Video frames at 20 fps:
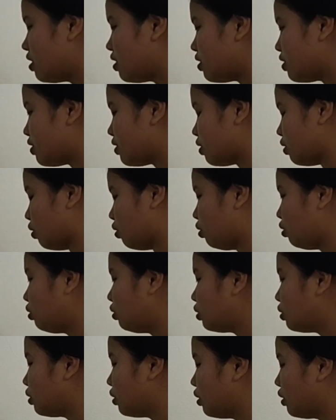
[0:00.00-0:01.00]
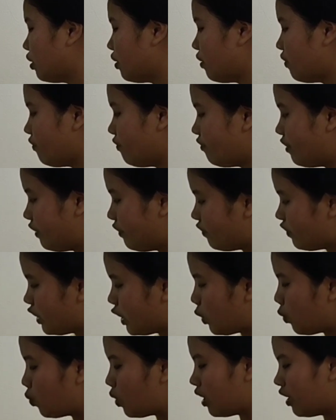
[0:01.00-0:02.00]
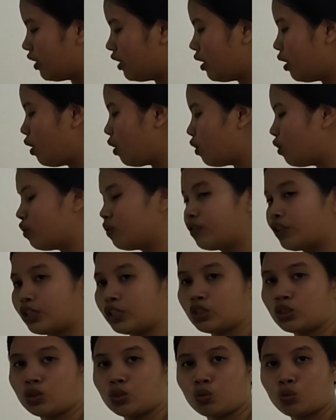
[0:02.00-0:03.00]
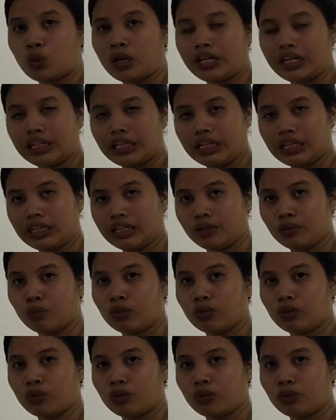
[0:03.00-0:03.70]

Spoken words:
So 51 over 20,